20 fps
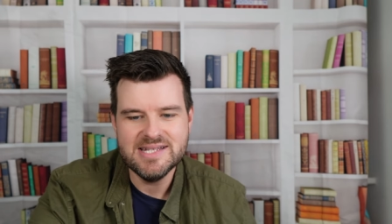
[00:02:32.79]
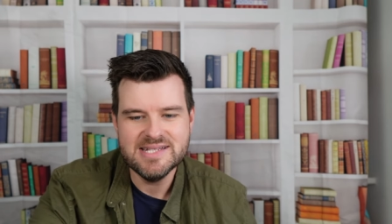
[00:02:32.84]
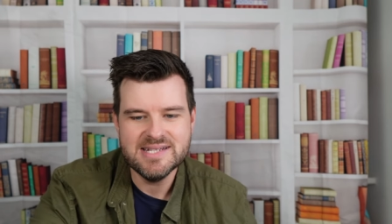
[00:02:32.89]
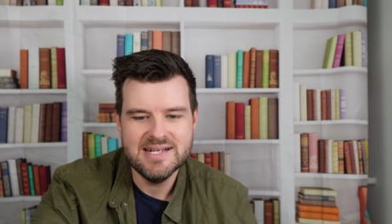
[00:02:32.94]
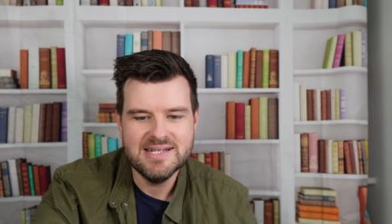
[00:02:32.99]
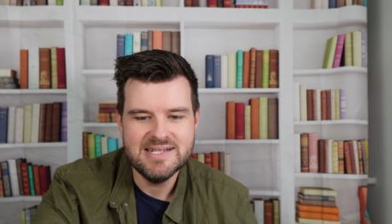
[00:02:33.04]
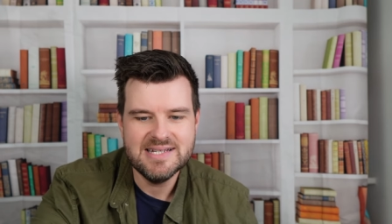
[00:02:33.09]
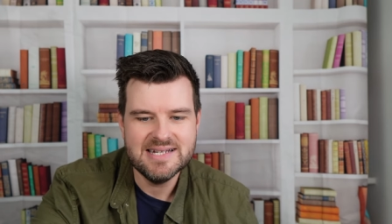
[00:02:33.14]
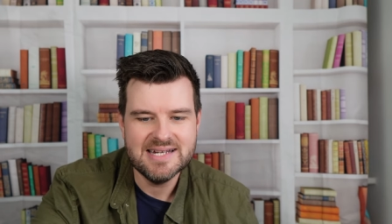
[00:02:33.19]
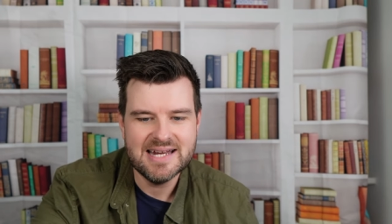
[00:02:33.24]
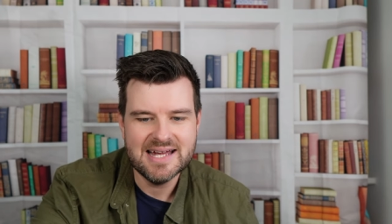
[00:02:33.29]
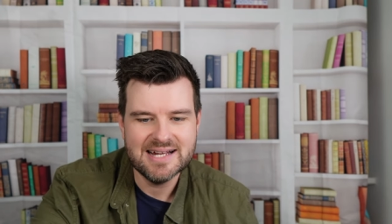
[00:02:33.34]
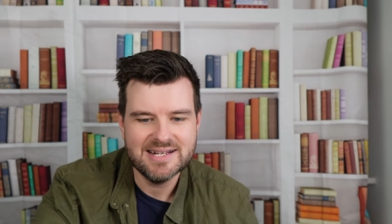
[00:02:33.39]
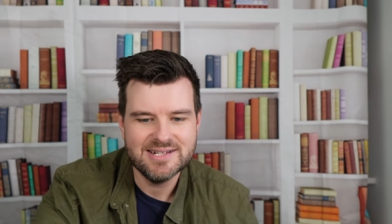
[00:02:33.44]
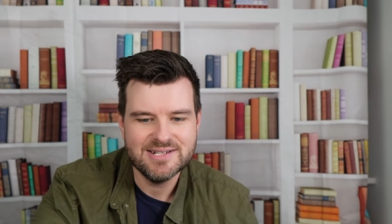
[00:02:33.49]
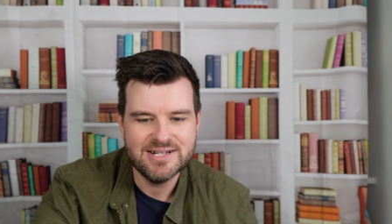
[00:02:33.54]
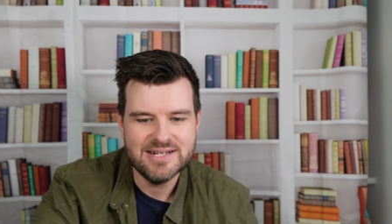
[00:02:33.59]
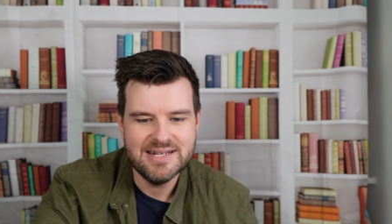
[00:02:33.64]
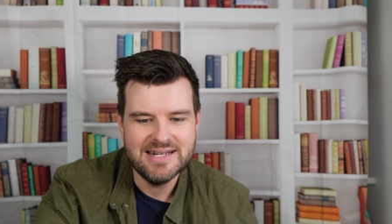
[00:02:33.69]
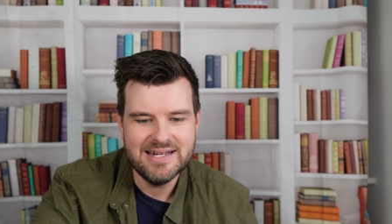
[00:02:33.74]
so I didn't
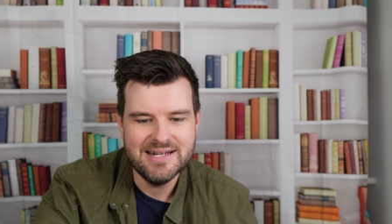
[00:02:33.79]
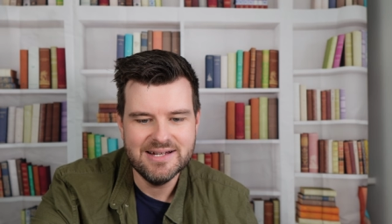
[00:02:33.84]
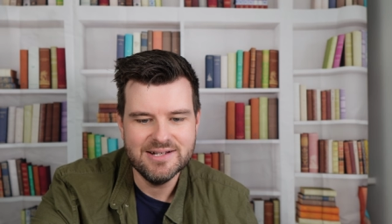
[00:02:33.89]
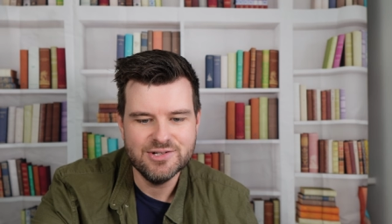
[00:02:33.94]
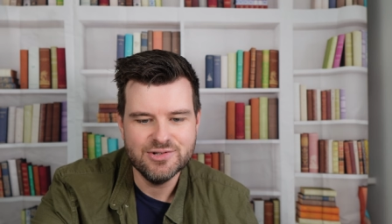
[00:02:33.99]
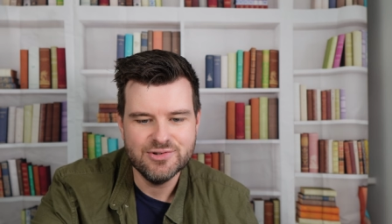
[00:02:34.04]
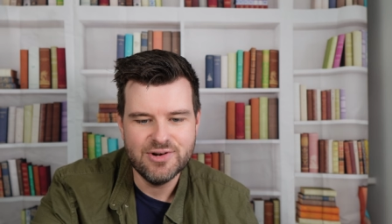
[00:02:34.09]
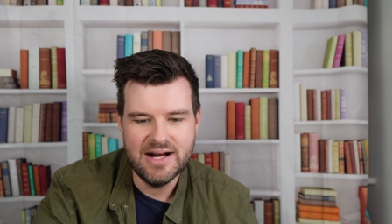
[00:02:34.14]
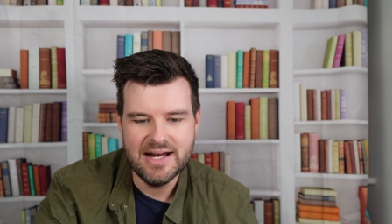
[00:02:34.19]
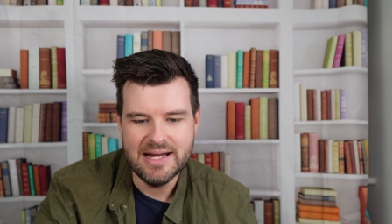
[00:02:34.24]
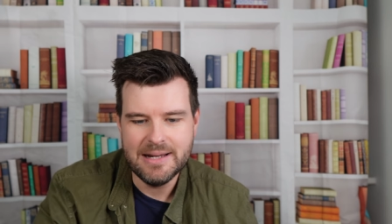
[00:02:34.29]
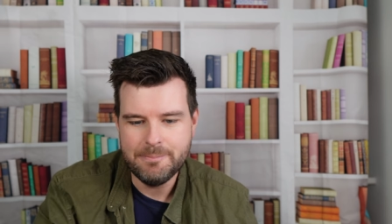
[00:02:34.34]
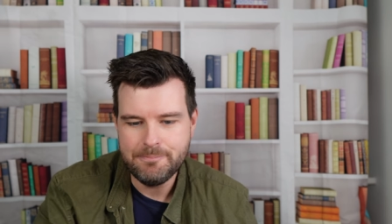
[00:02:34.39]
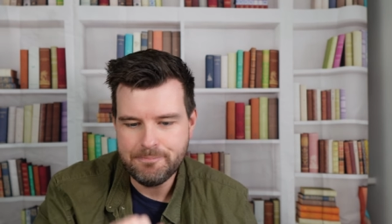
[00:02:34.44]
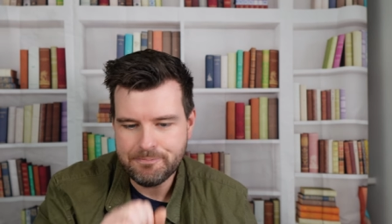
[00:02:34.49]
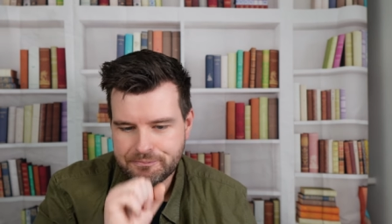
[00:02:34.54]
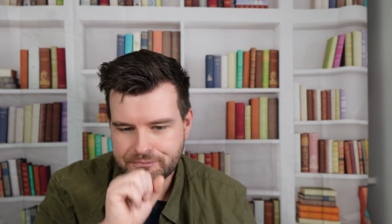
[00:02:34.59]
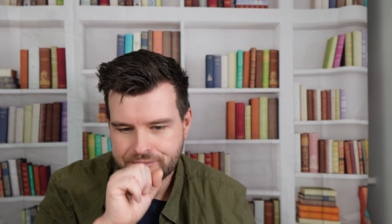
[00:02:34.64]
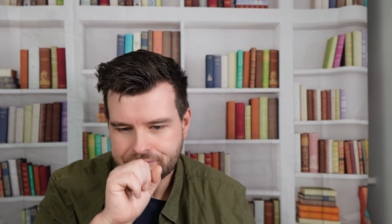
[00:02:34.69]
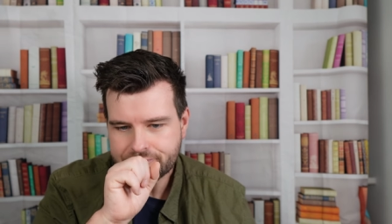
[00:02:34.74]
actually try it.
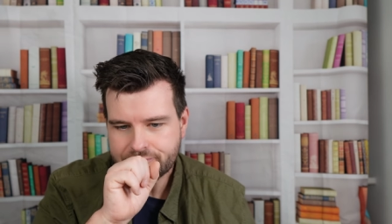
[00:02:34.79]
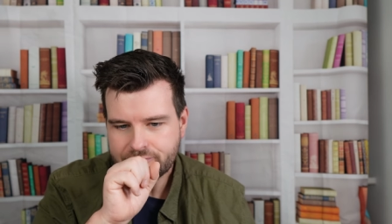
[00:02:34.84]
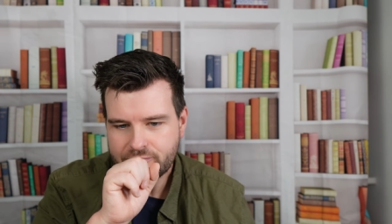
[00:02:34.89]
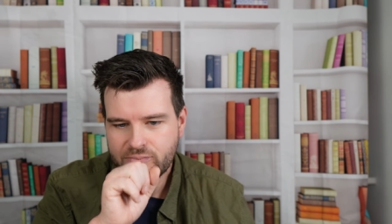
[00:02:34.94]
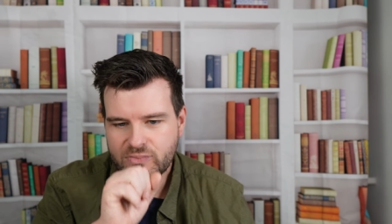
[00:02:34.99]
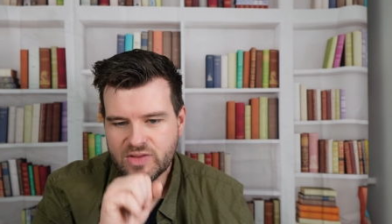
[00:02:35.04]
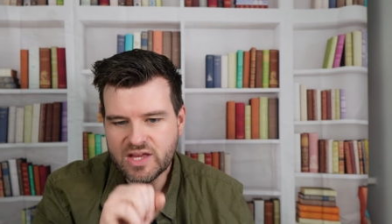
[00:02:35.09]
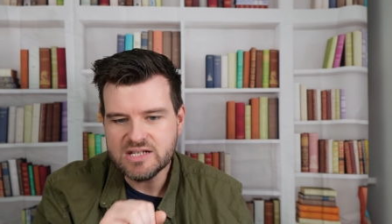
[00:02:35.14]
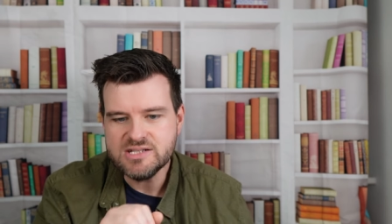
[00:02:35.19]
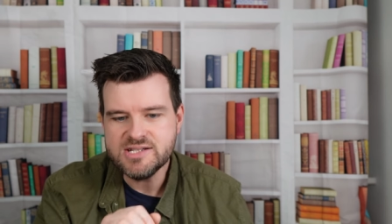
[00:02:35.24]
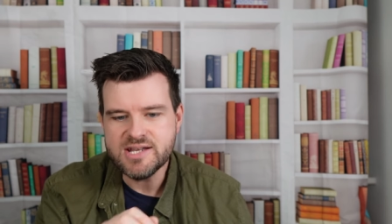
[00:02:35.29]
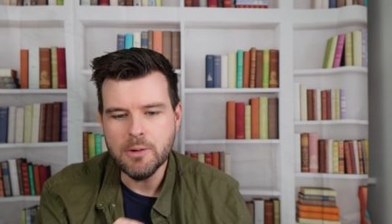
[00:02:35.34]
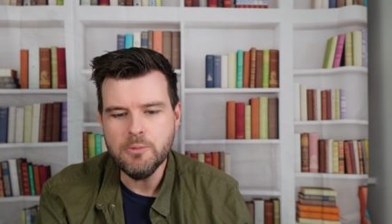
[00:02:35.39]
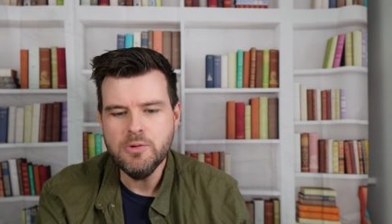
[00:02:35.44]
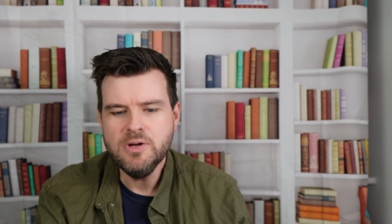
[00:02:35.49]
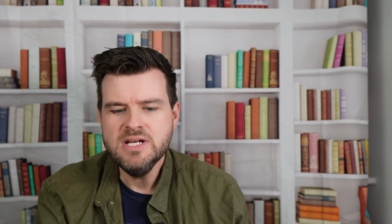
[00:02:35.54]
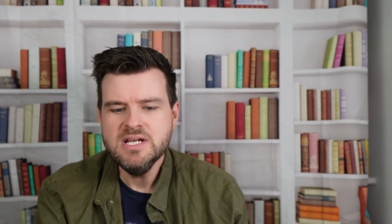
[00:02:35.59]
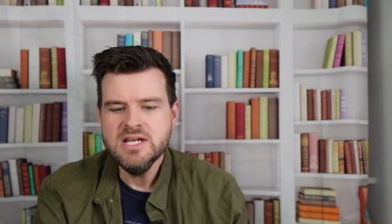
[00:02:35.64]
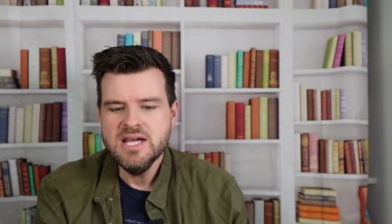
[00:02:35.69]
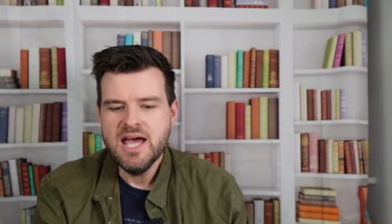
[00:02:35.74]
So